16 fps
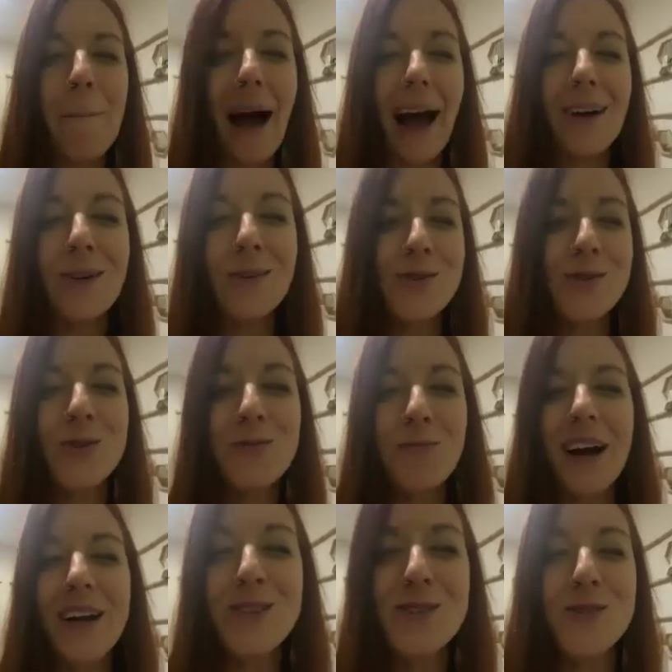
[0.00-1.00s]
back onto
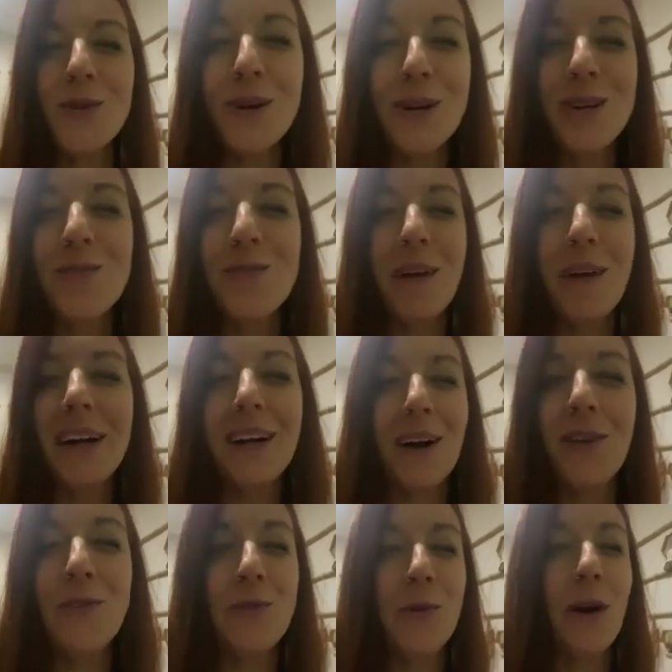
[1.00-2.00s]
my soil of my
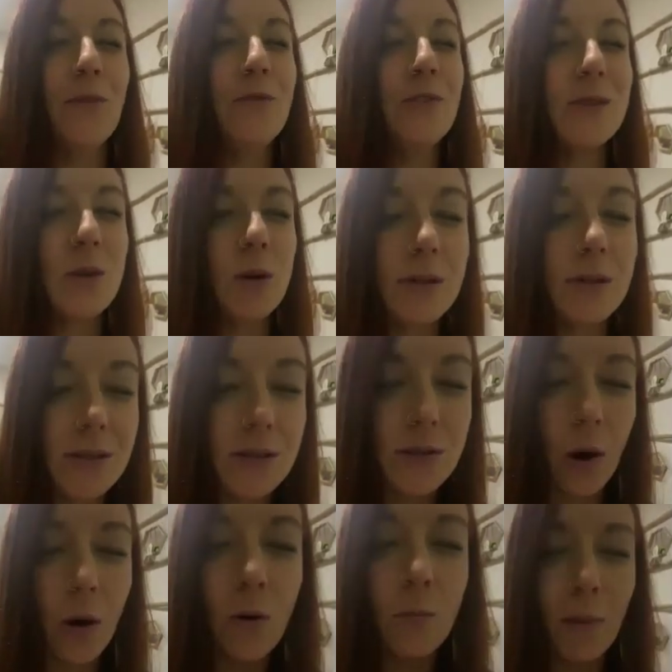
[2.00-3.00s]
country, I've just got
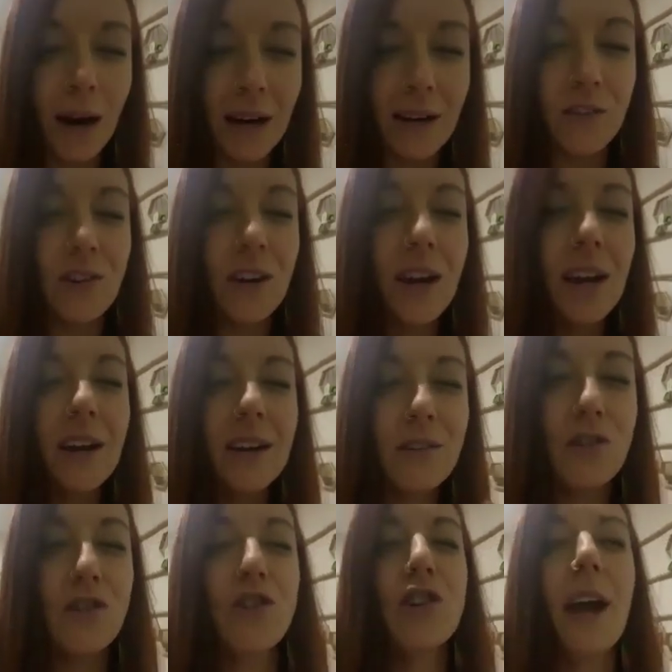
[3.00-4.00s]
so much
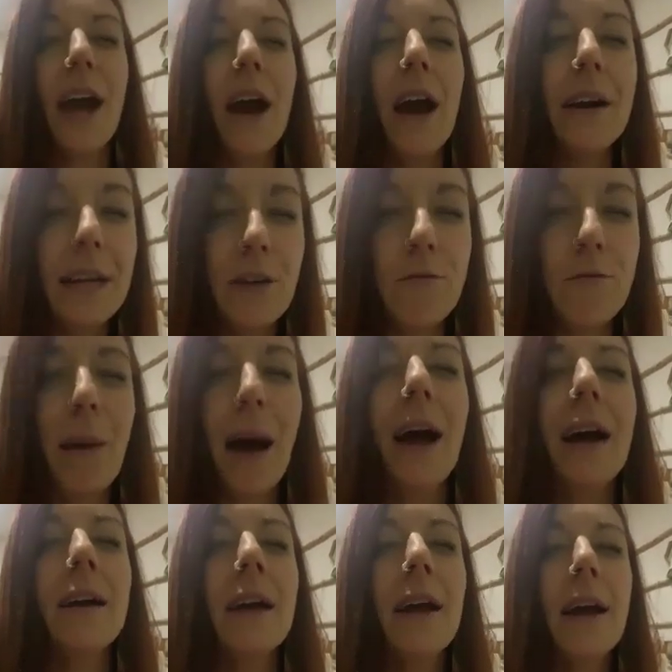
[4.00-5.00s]
to share and give
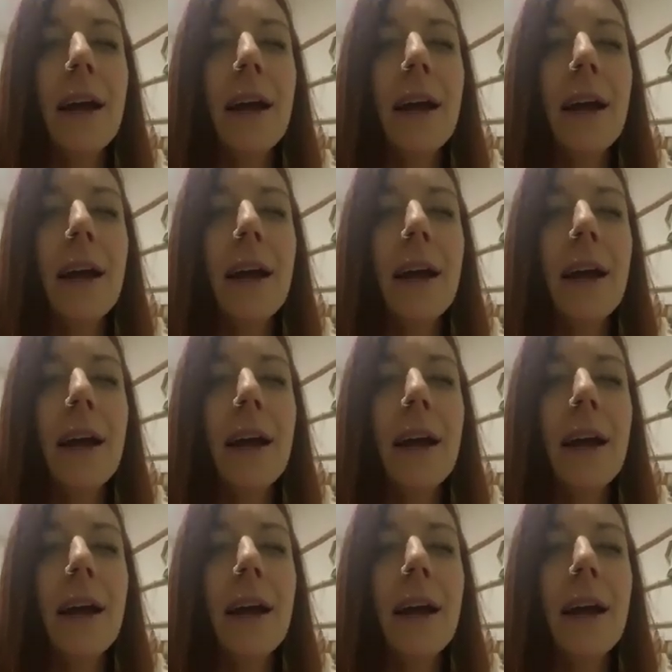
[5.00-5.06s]
back,